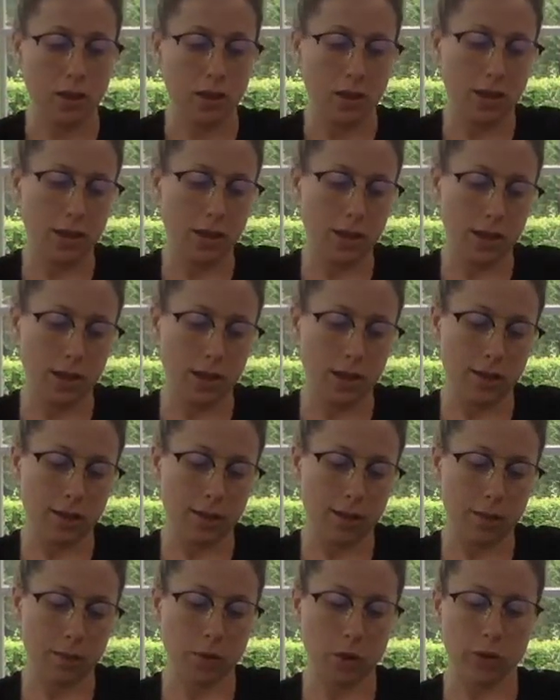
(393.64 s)
is
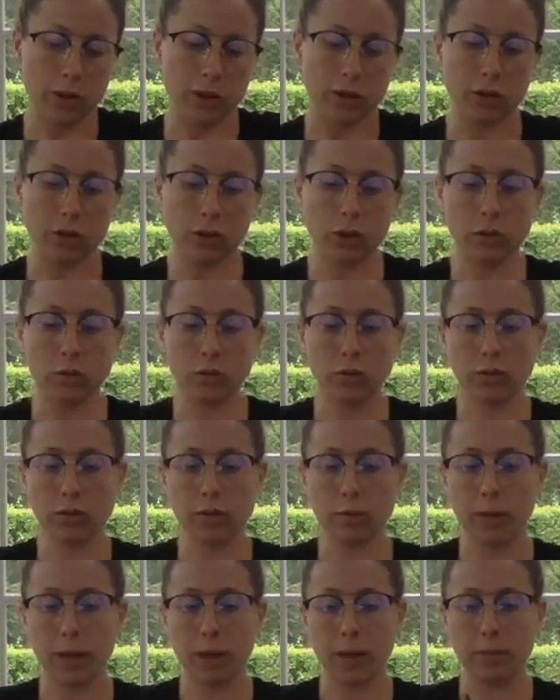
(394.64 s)
I'm going to use the
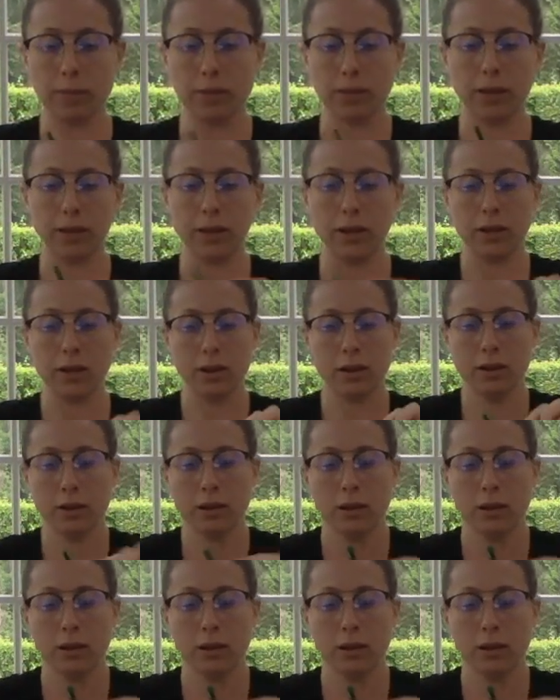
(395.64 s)
pipe cleaner.